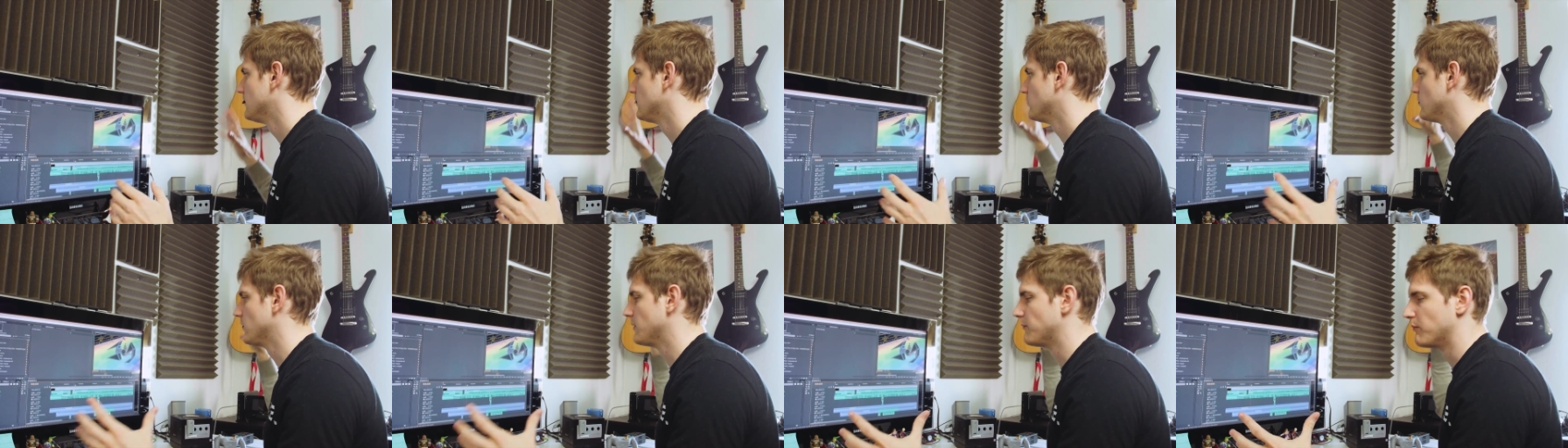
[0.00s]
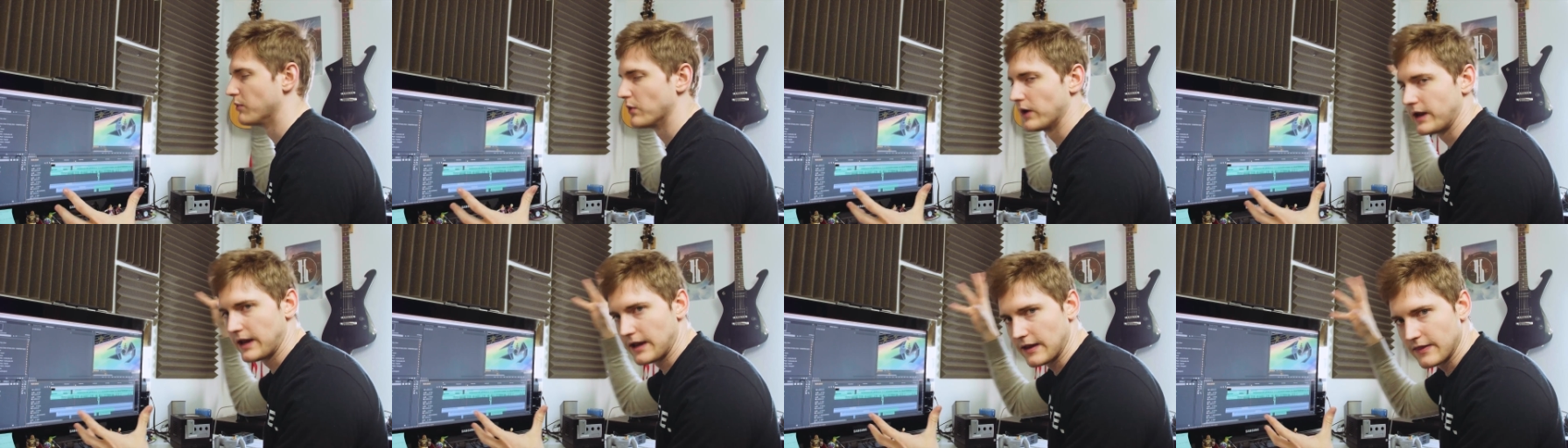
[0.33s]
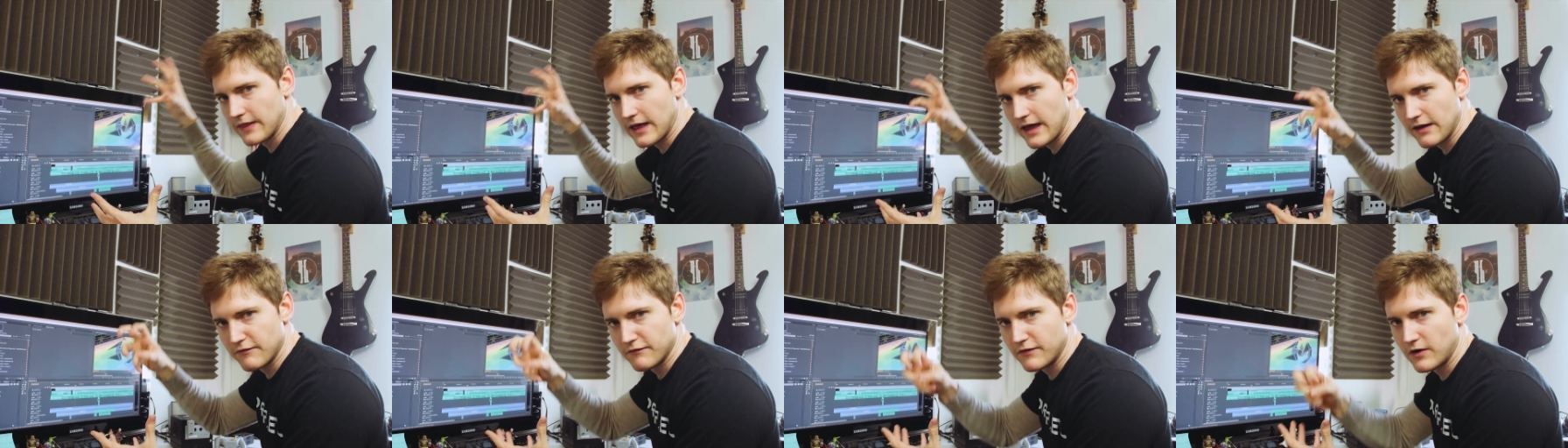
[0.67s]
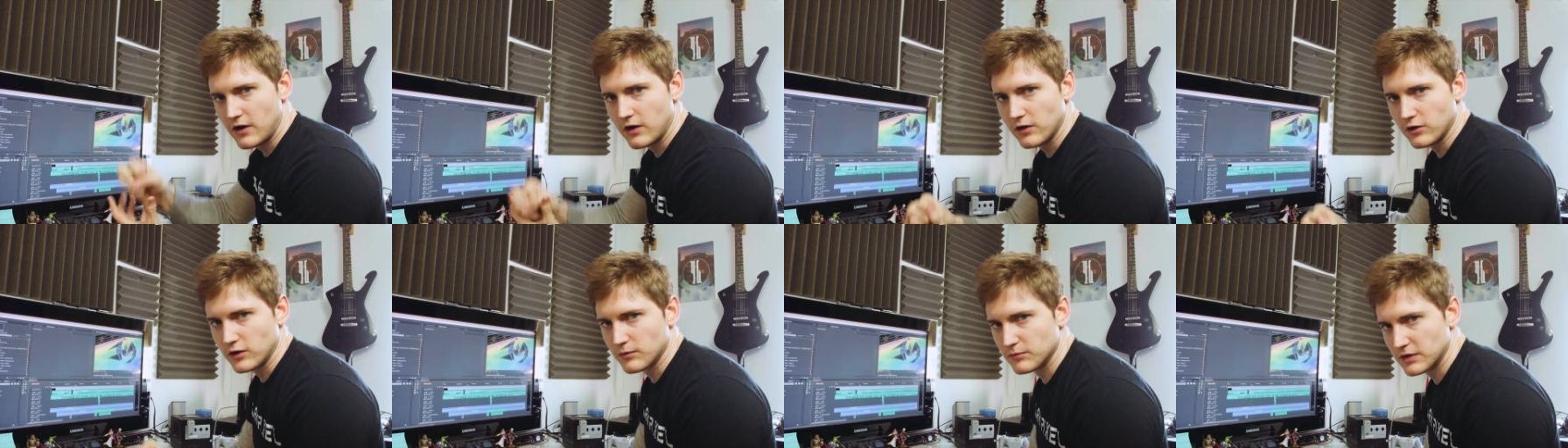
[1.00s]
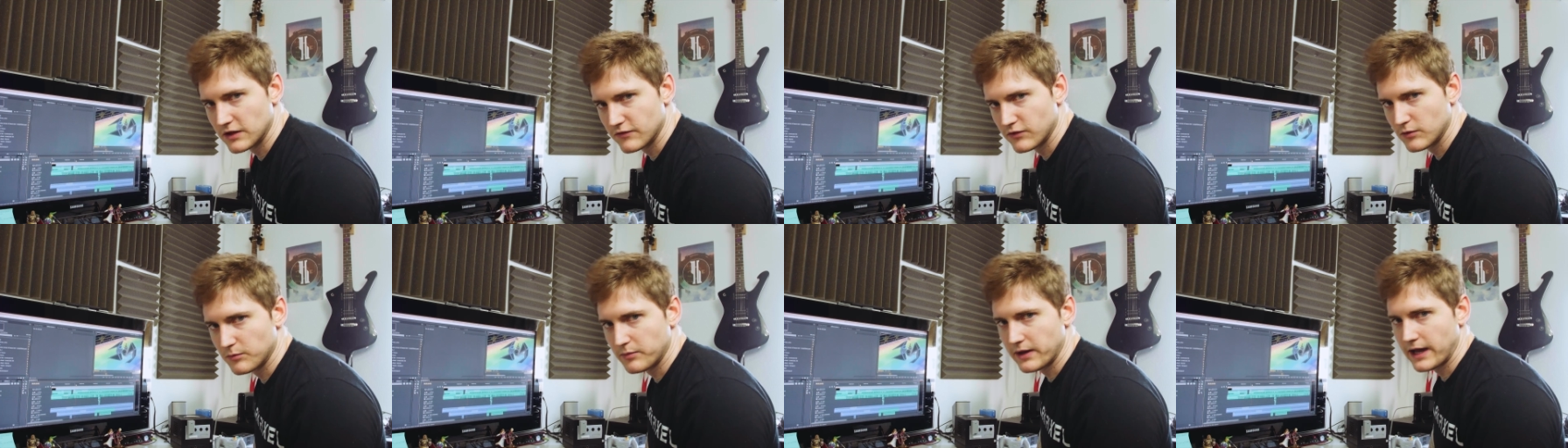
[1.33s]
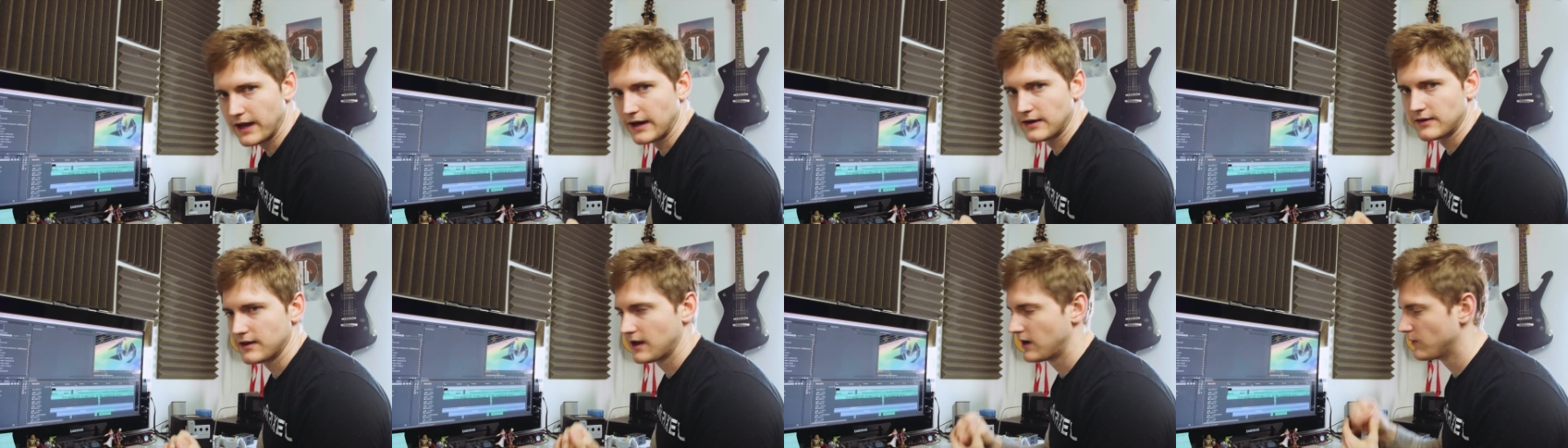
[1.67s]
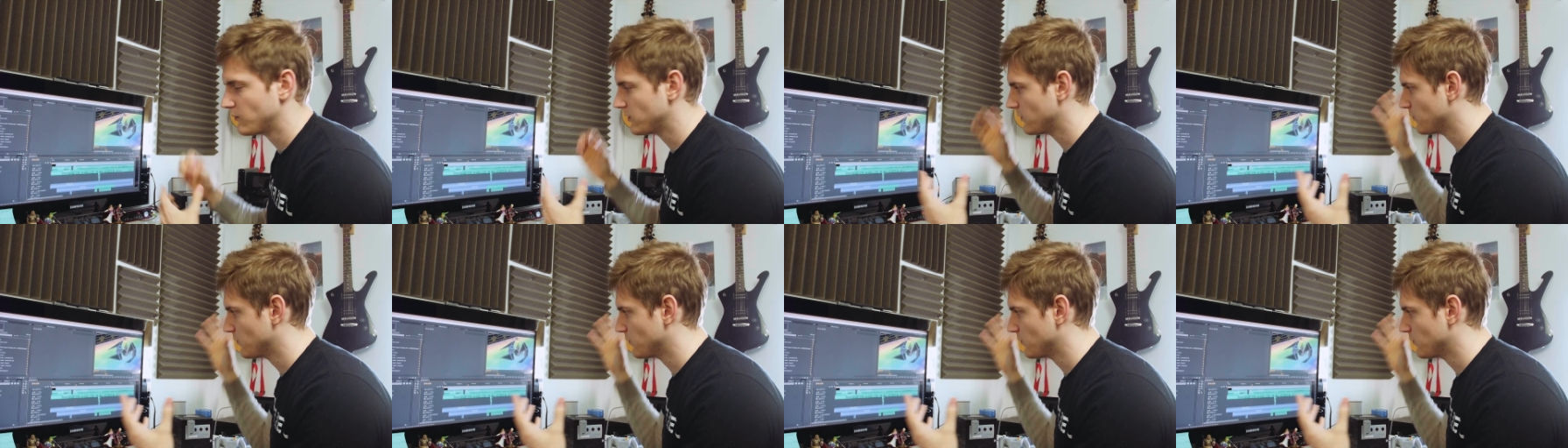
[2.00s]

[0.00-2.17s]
we bring that volume level back down.